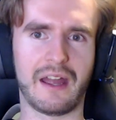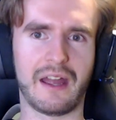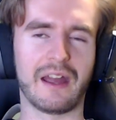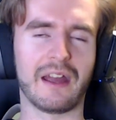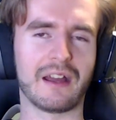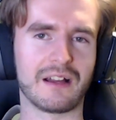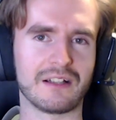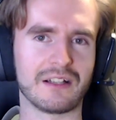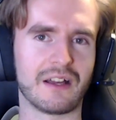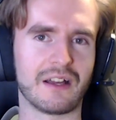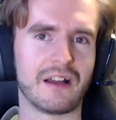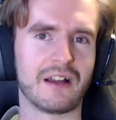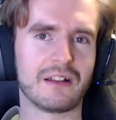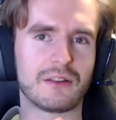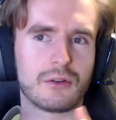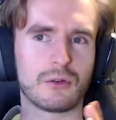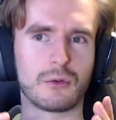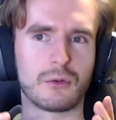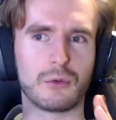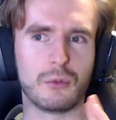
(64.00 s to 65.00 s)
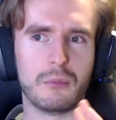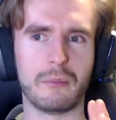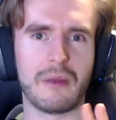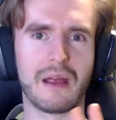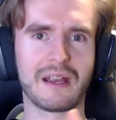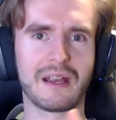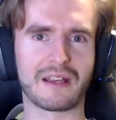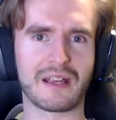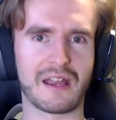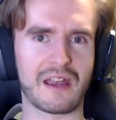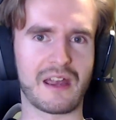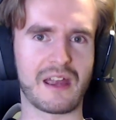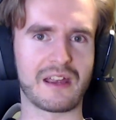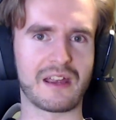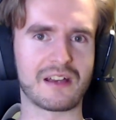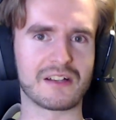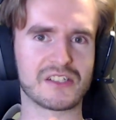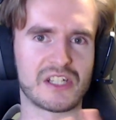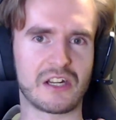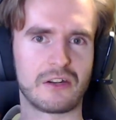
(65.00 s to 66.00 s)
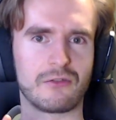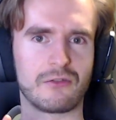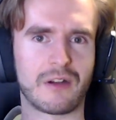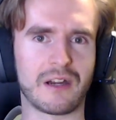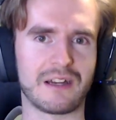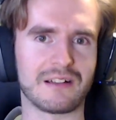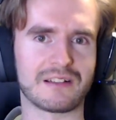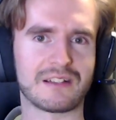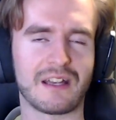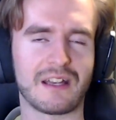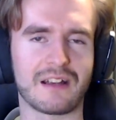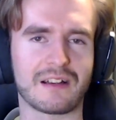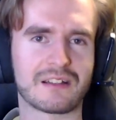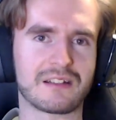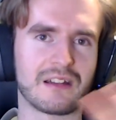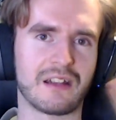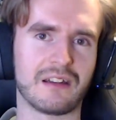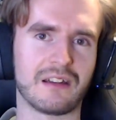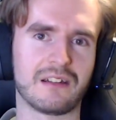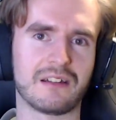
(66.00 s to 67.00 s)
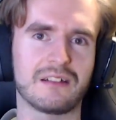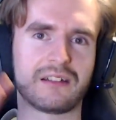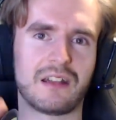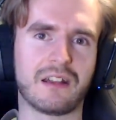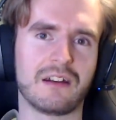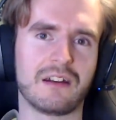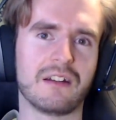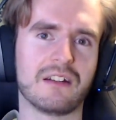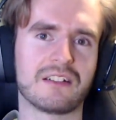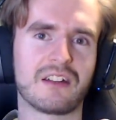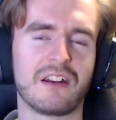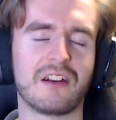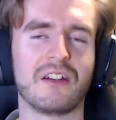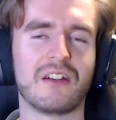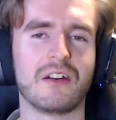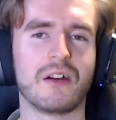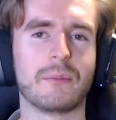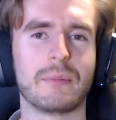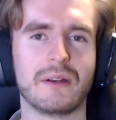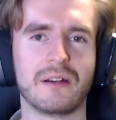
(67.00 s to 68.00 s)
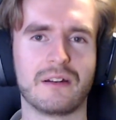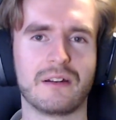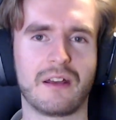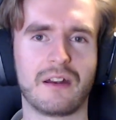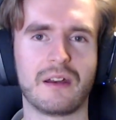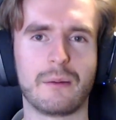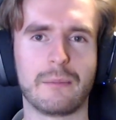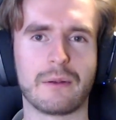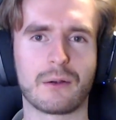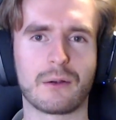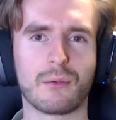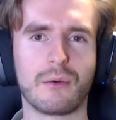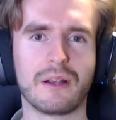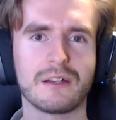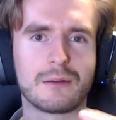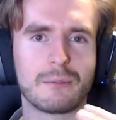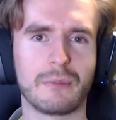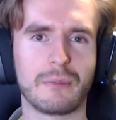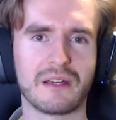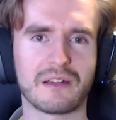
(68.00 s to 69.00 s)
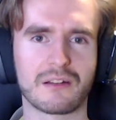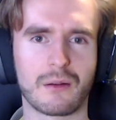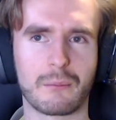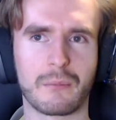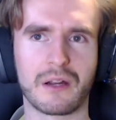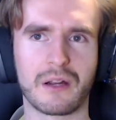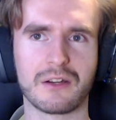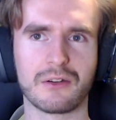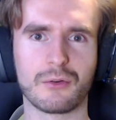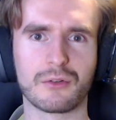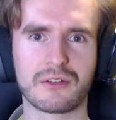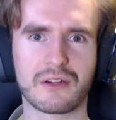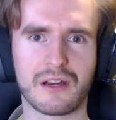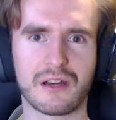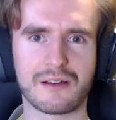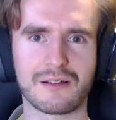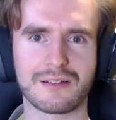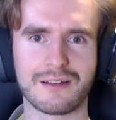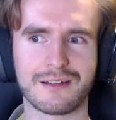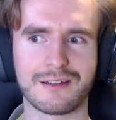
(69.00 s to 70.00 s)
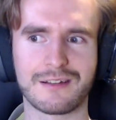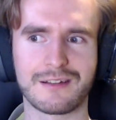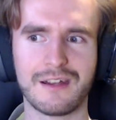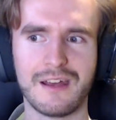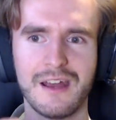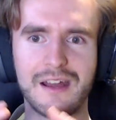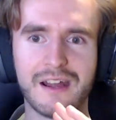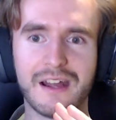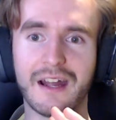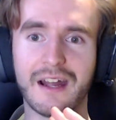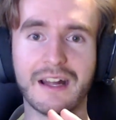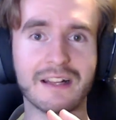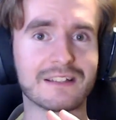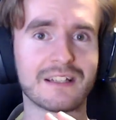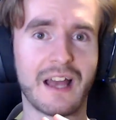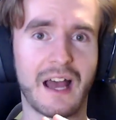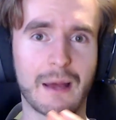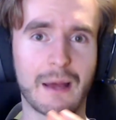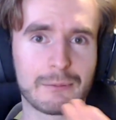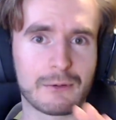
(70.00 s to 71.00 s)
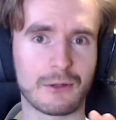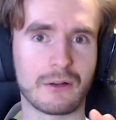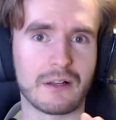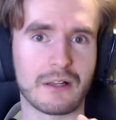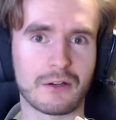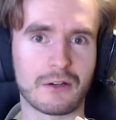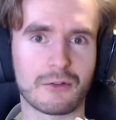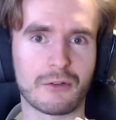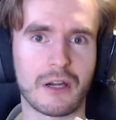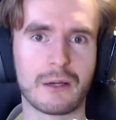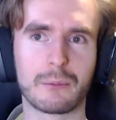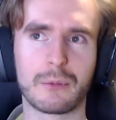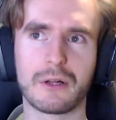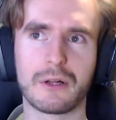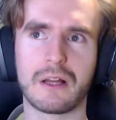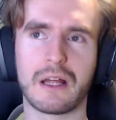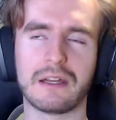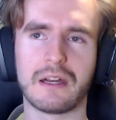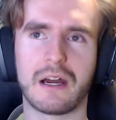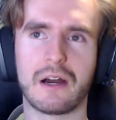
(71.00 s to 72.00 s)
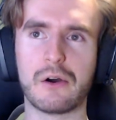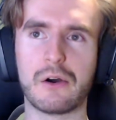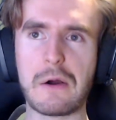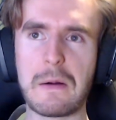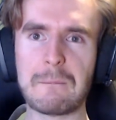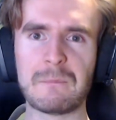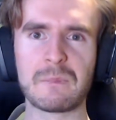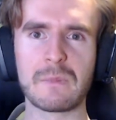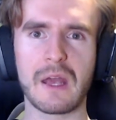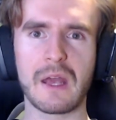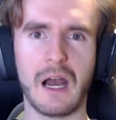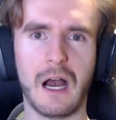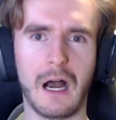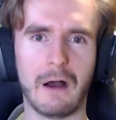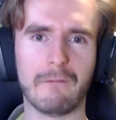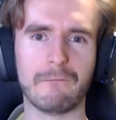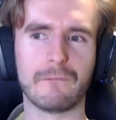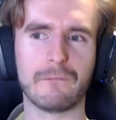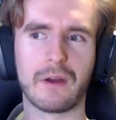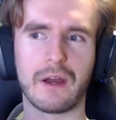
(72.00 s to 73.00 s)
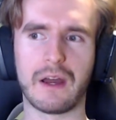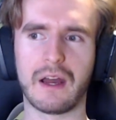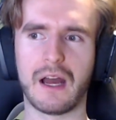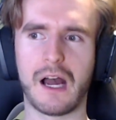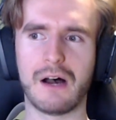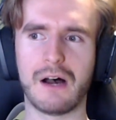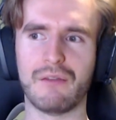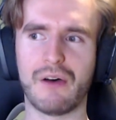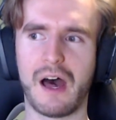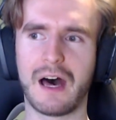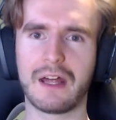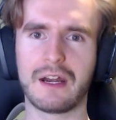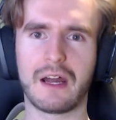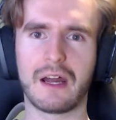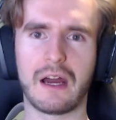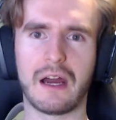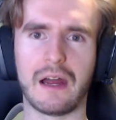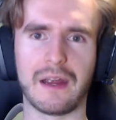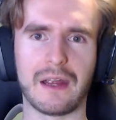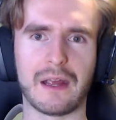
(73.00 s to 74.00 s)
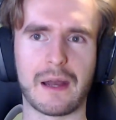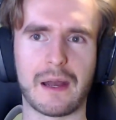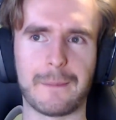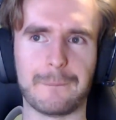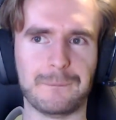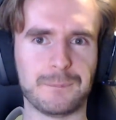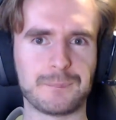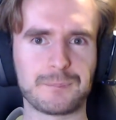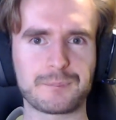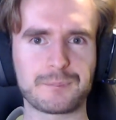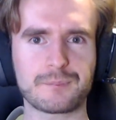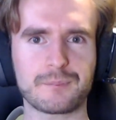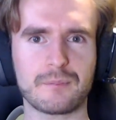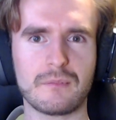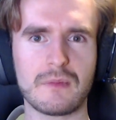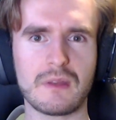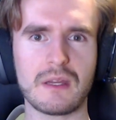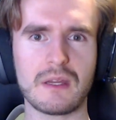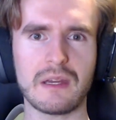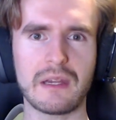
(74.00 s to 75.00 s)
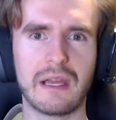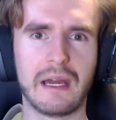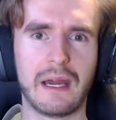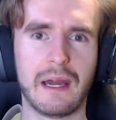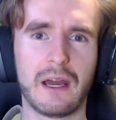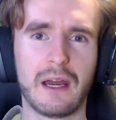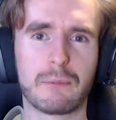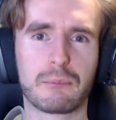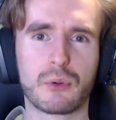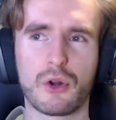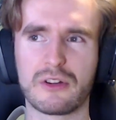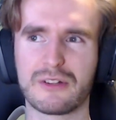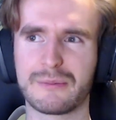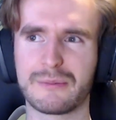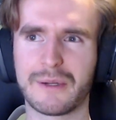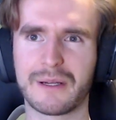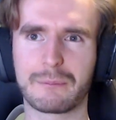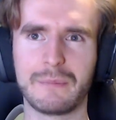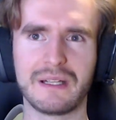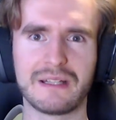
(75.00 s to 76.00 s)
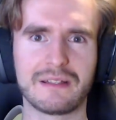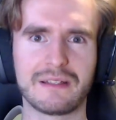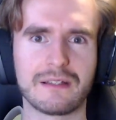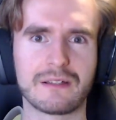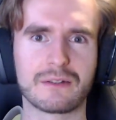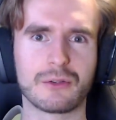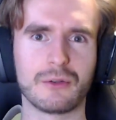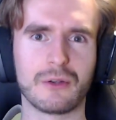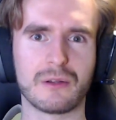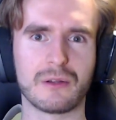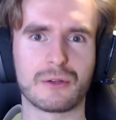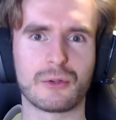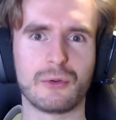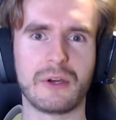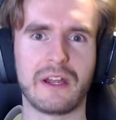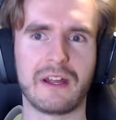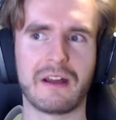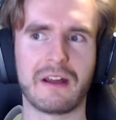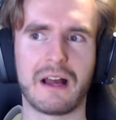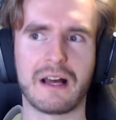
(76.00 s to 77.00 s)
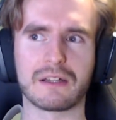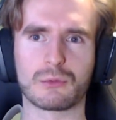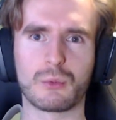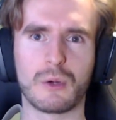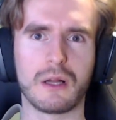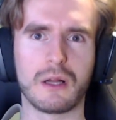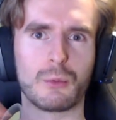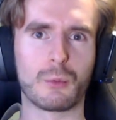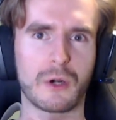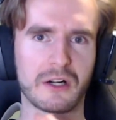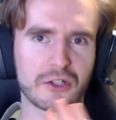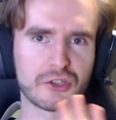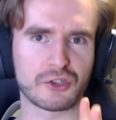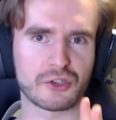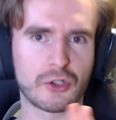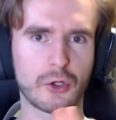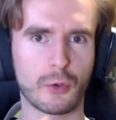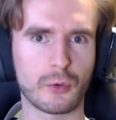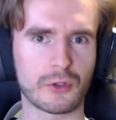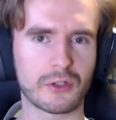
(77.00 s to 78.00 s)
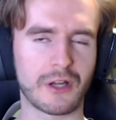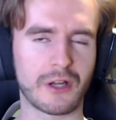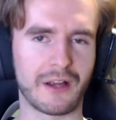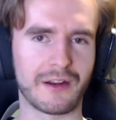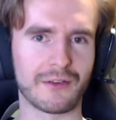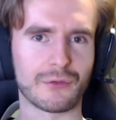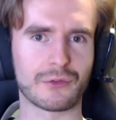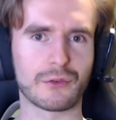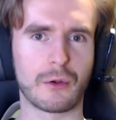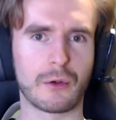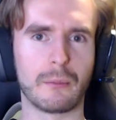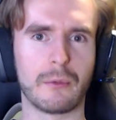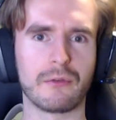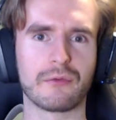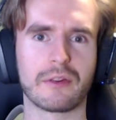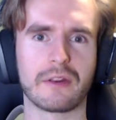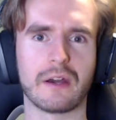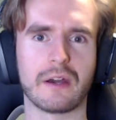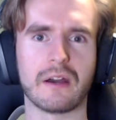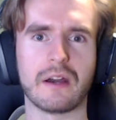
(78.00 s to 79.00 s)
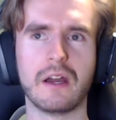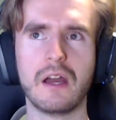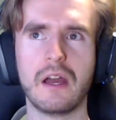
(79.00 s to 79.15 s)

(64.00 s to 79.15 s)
to make AI generated text and set it up in dynamic ways based on my use cases. It's absolutely incredible. And now I've had a prospect meeting today as well, where I showed kind of some of the